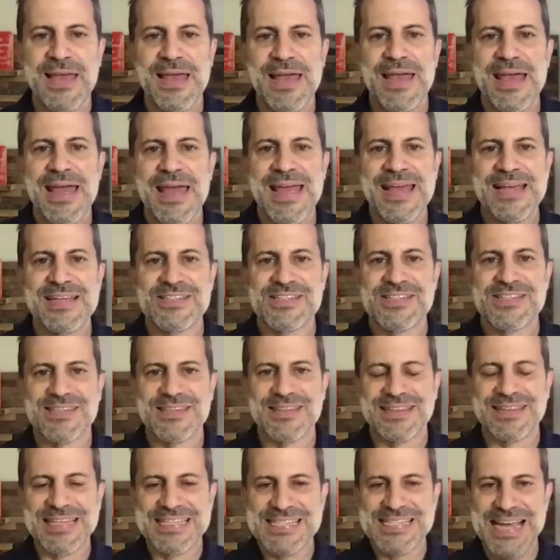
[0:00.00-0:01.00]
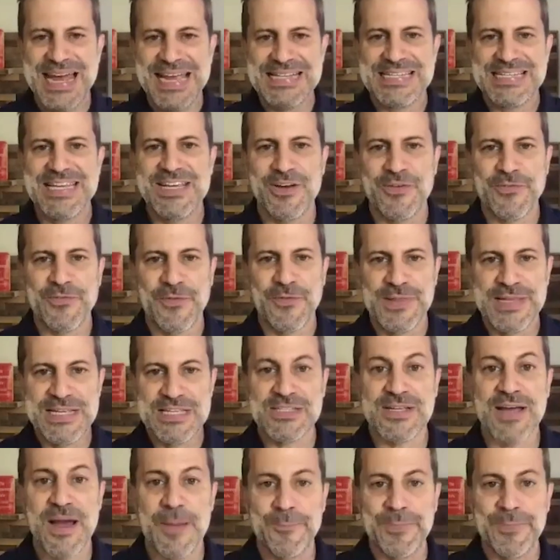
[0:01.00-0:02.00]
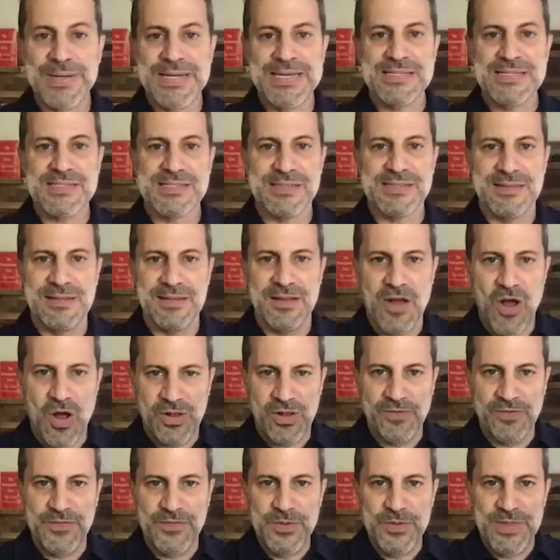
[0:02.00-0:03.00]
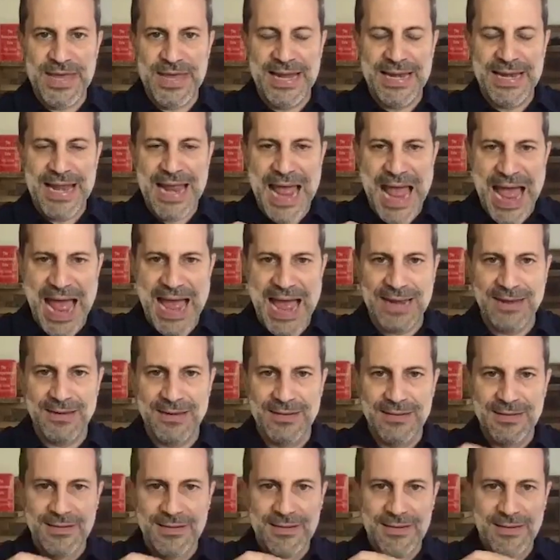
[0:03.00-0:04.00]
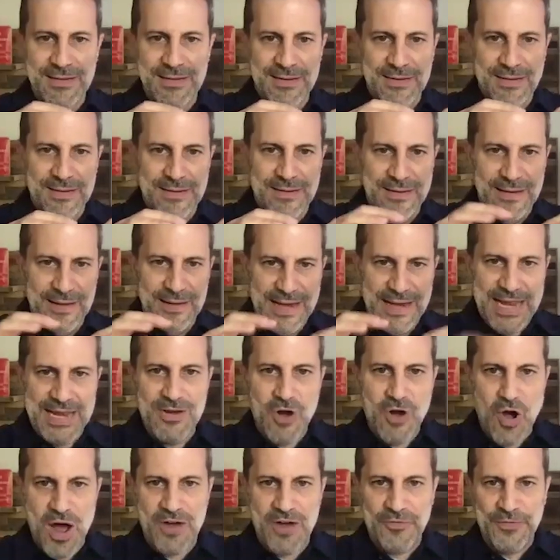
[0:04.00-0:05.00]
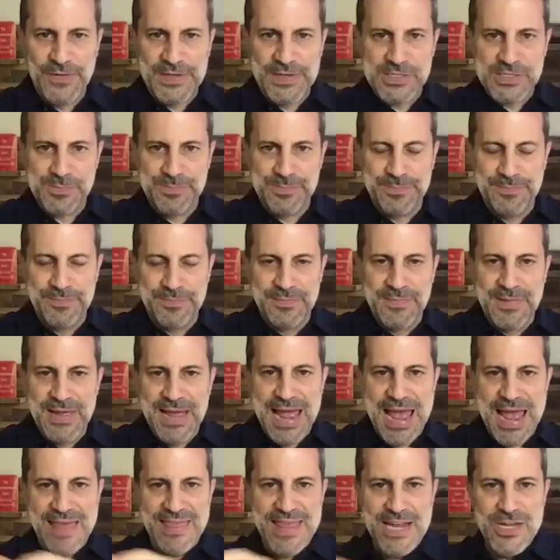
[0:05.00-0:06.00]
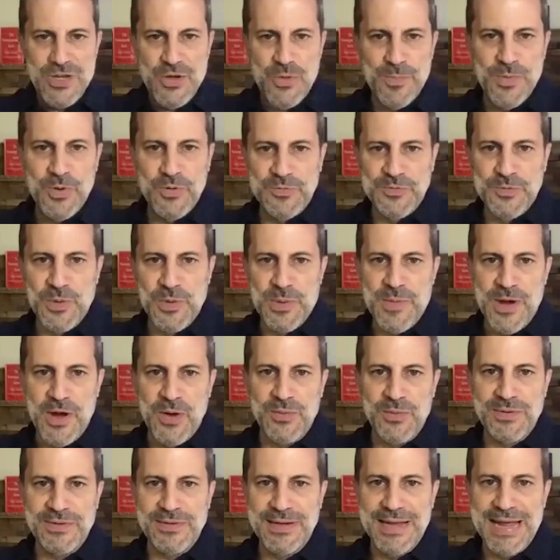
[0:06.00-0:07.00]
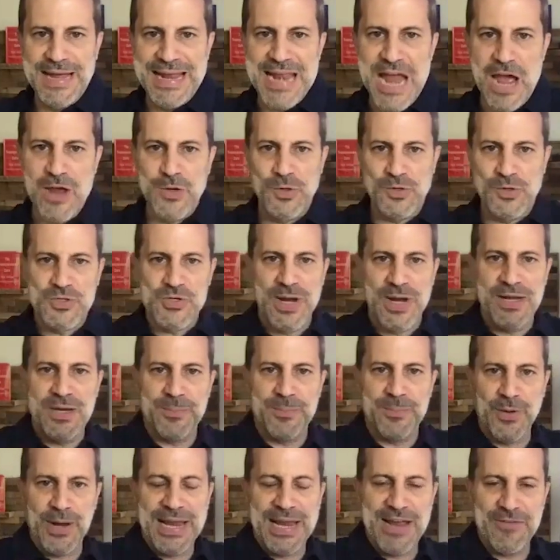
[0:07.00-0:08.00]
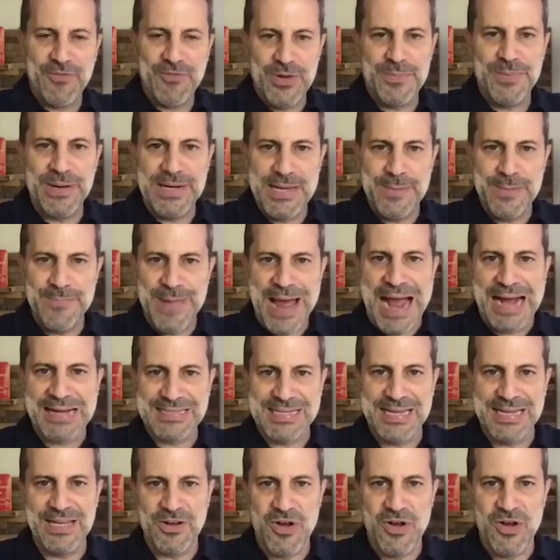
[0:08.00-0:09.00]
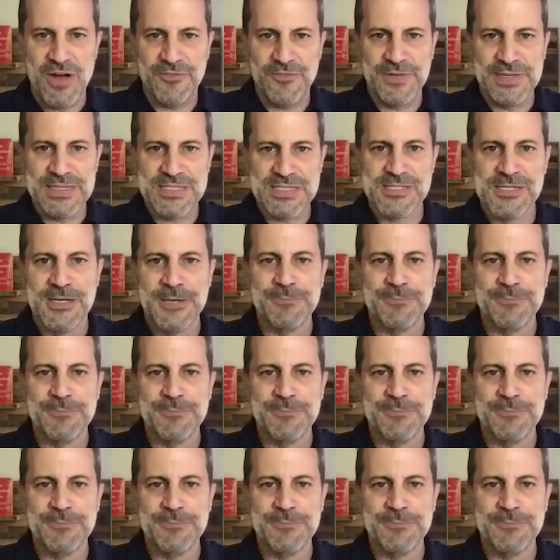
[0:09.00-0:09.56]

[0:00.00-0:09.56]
is this idea for these companies all of you that had in office and then you moved remote and now you're trying to bring everybody back to in office